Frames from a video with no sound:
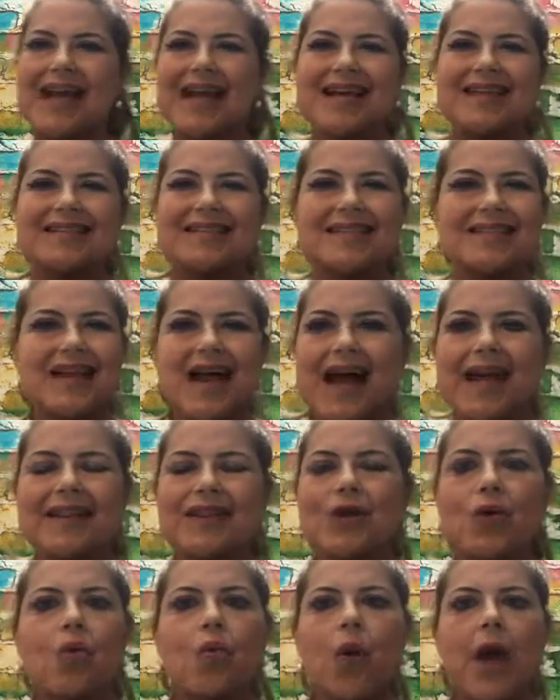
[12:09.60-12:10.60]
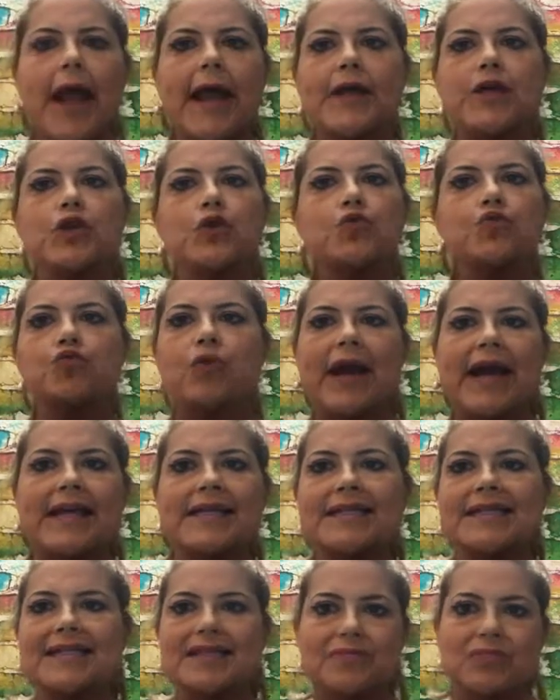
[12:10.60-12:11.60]
It's not the way you
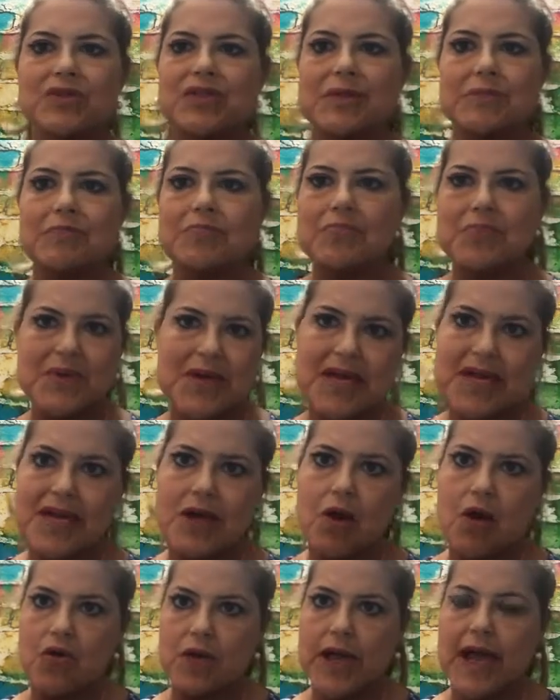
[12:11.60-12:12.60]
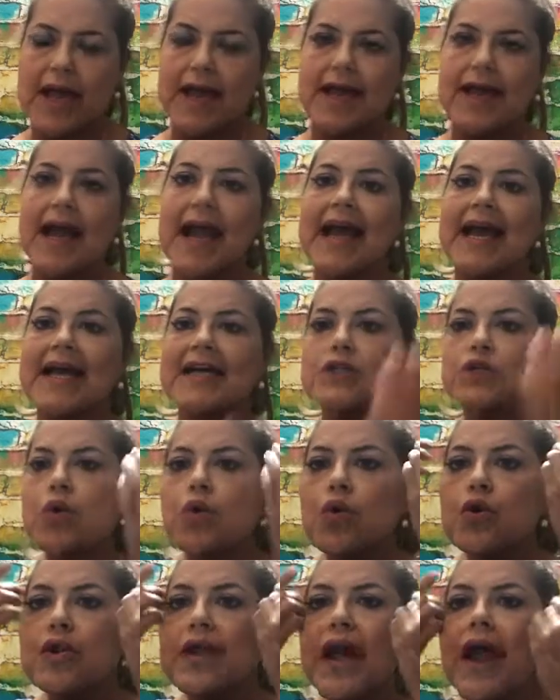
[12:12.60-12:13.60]
raise them to be, okay? It's
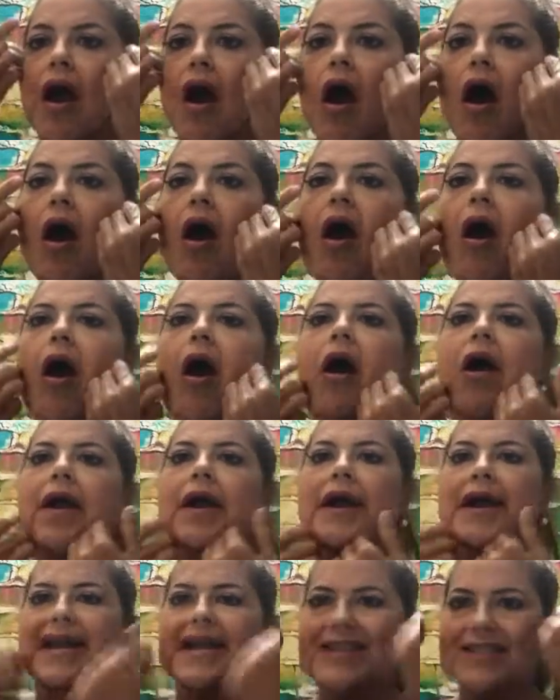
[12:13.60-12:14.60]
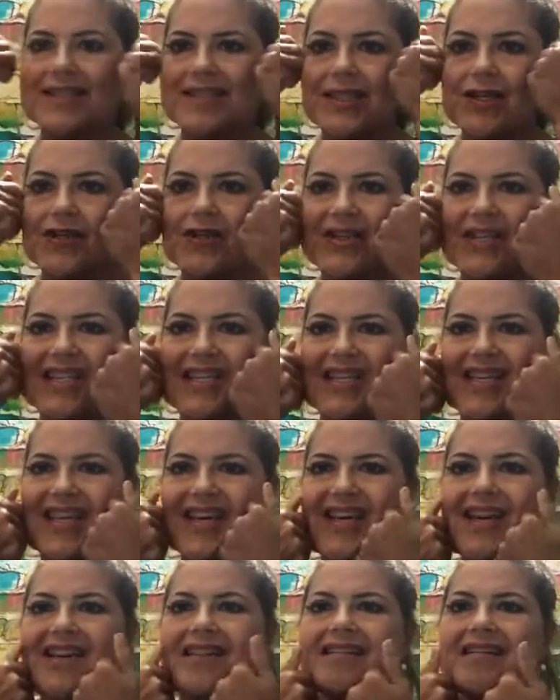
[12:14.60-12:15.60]
who they are. It's their
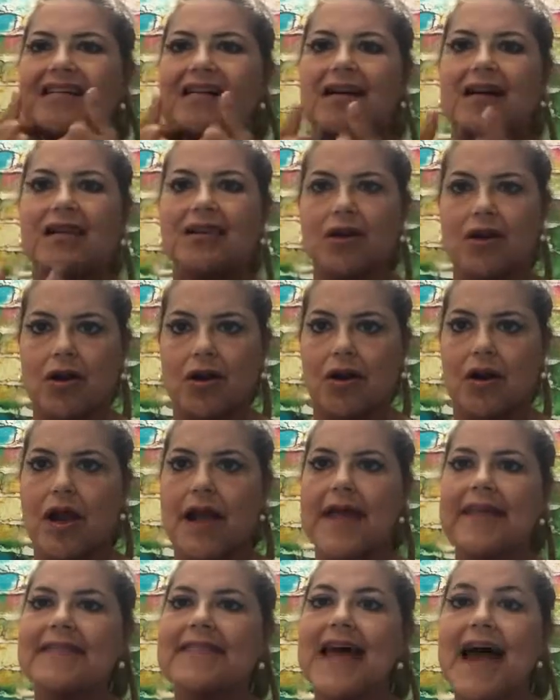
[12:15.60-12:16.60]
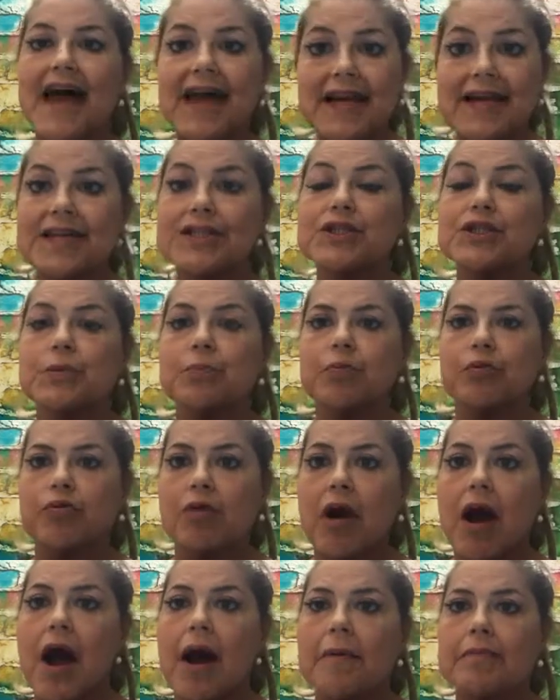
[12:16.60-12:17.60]
skin color. That is the
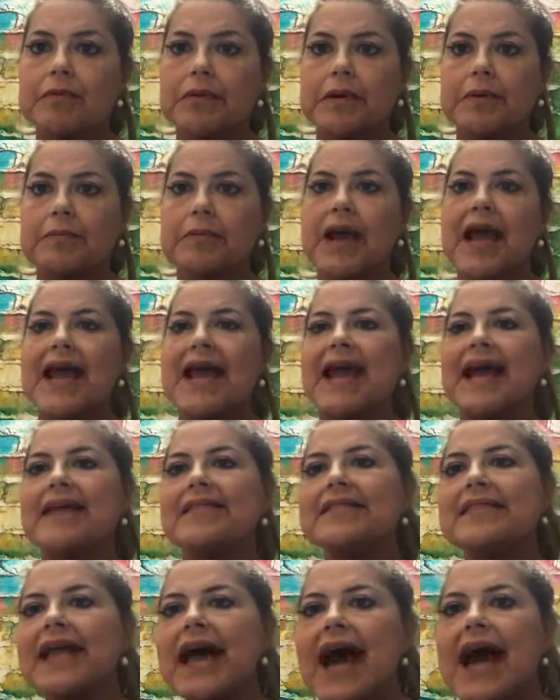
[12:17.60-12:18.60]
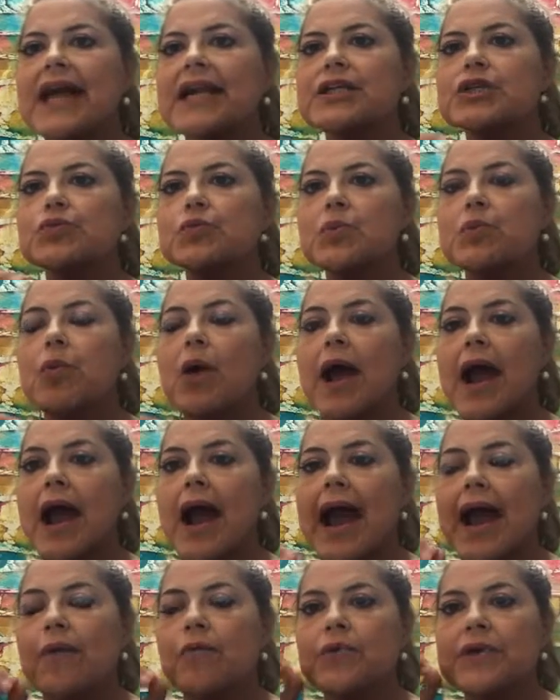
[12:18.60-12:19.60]
problem. And that is what
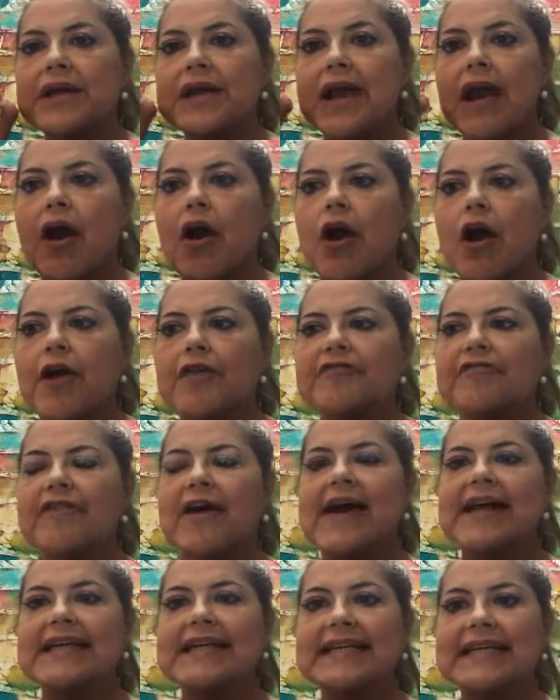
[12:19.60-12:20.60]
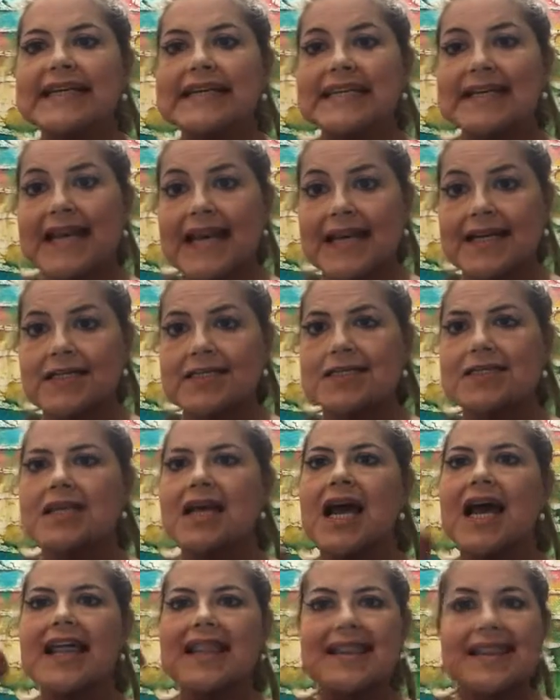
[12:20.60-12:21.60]
we are fighting against.
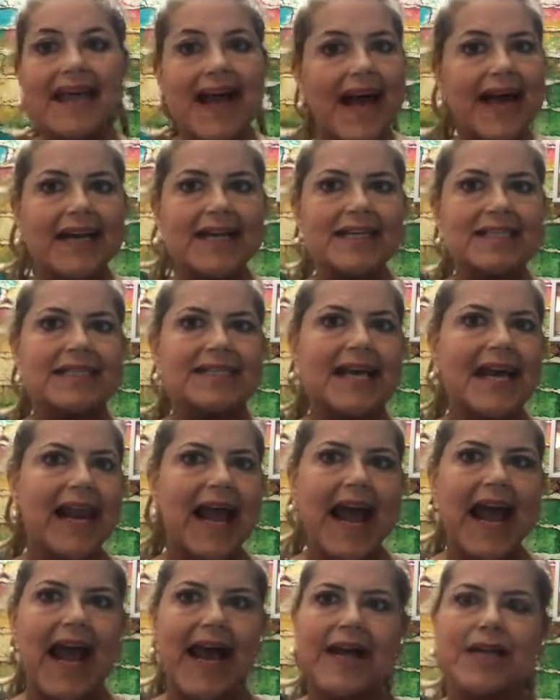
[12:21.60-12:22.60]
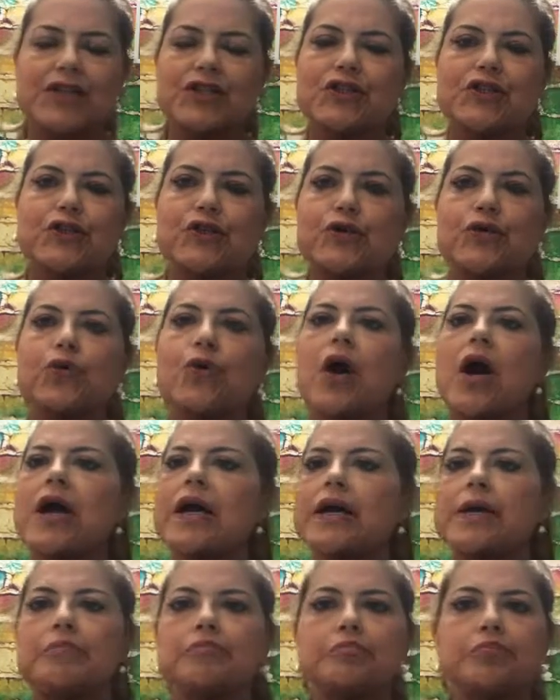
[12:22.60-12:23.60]
That has to
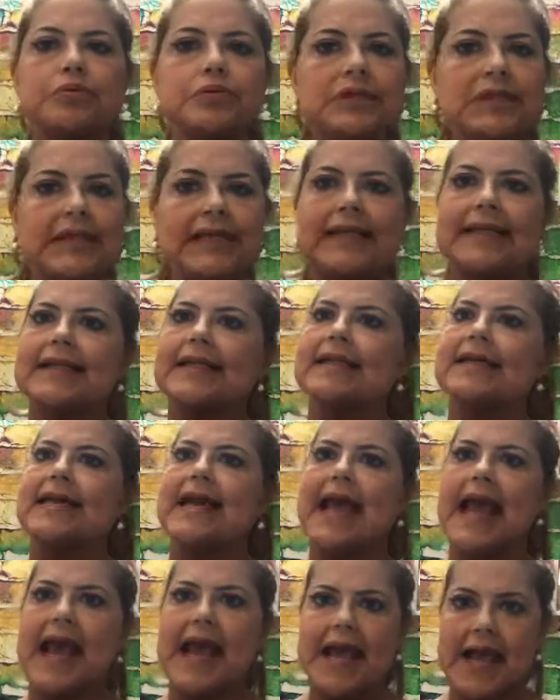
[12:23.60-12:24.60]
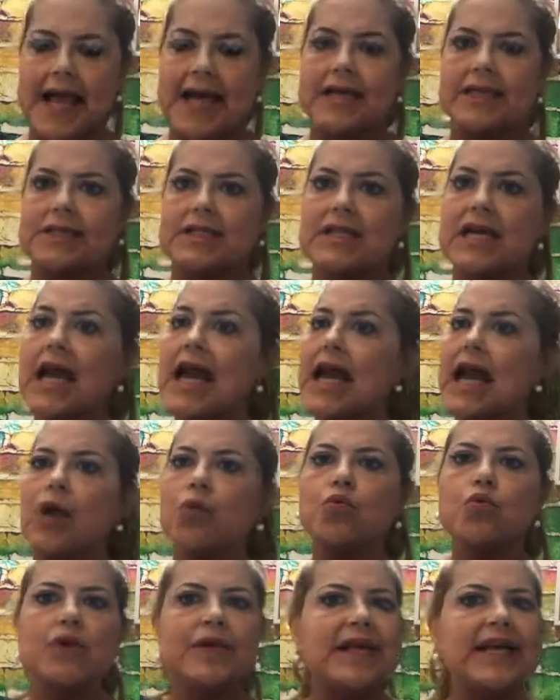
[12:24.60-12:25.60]
completely end.
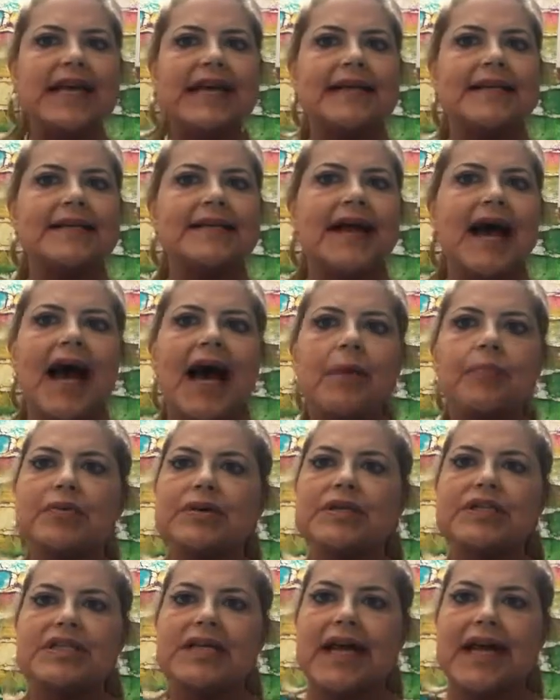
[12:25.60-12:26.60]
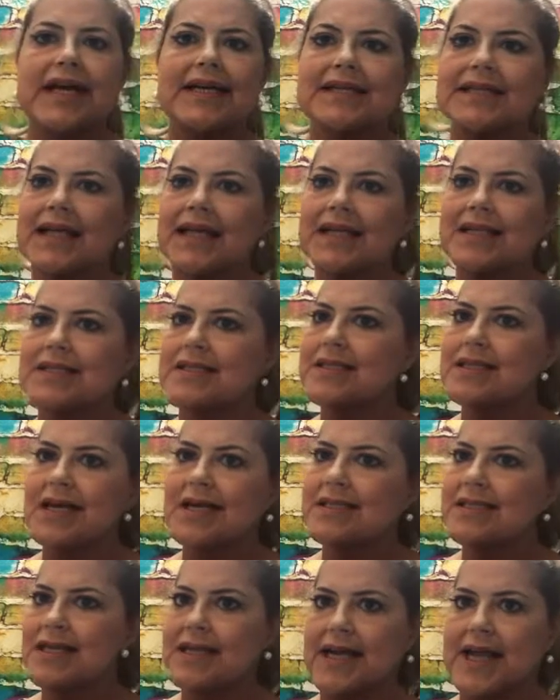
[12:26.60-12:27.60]
And we cannot pretend that it
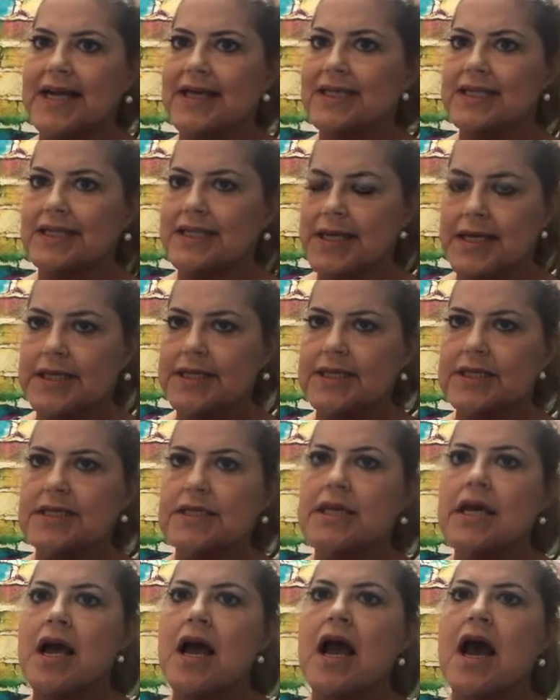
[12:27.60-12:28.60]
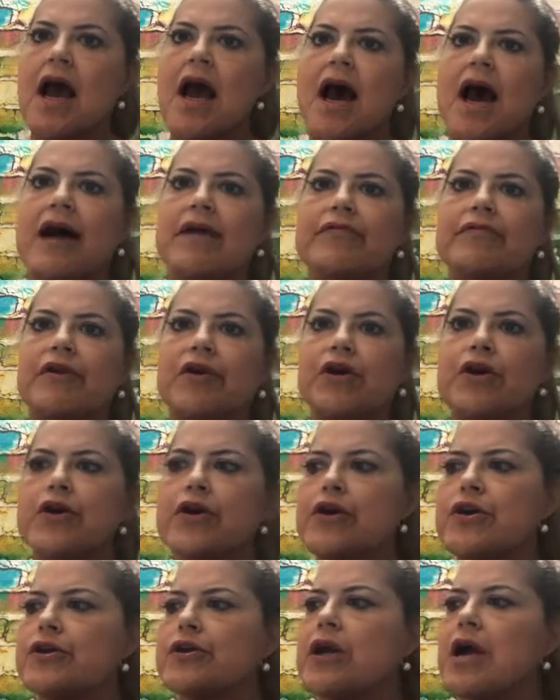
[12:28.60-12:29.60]
doesn't exist. I've
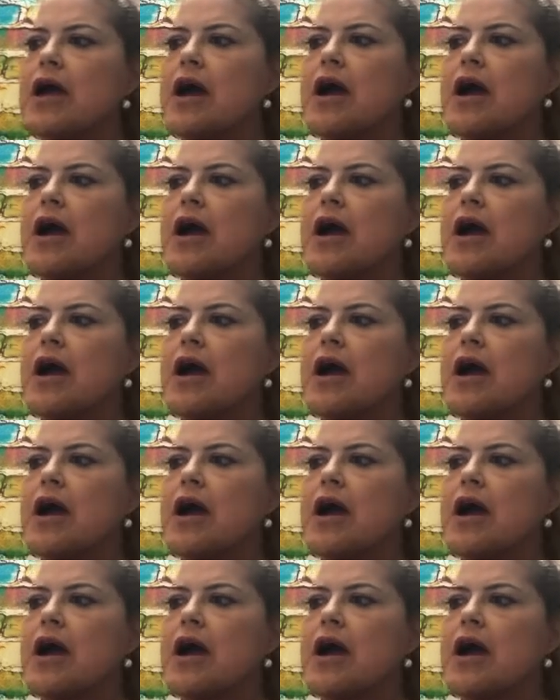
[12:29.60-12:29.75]
heard